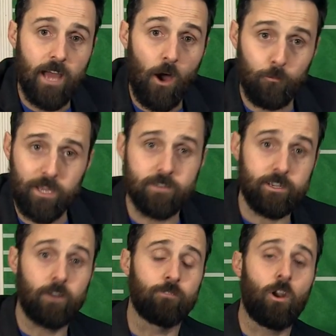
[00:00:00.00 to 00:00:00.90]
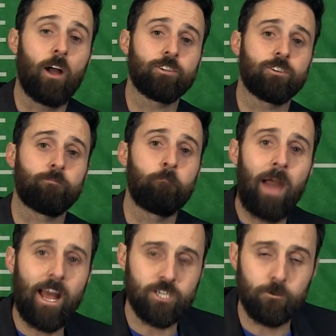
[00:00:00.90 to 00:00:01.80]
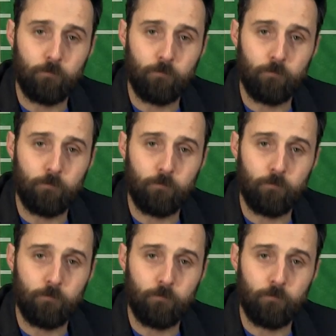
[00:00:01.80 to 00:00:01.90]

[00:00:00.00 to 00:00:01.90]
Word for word: out because Aaron Rodgers matched